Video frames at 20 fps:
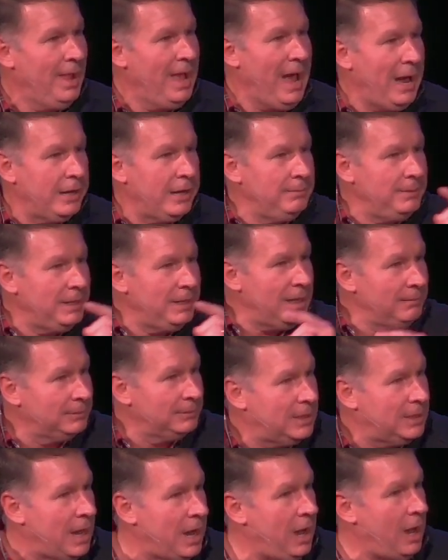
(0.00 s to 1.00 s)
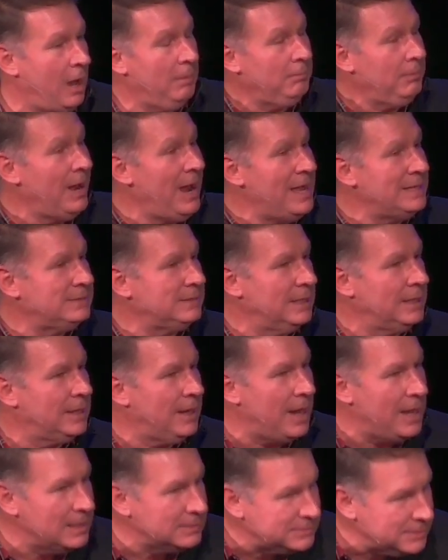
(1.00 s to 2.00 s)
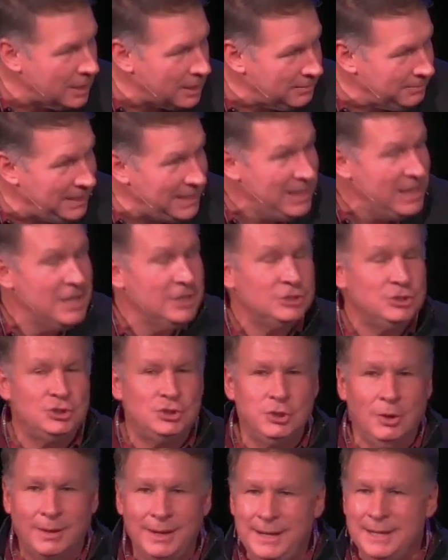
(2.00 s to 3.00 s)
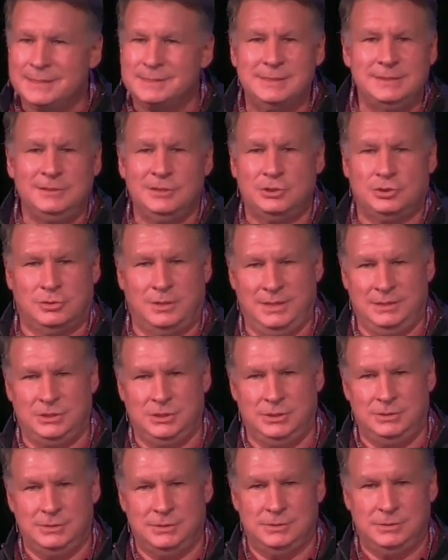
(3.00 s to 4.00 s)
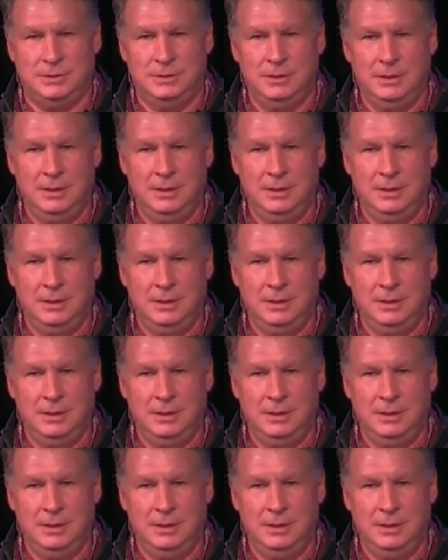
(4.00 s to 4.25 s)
How do you become comrades in God's army? Join us in the trenches.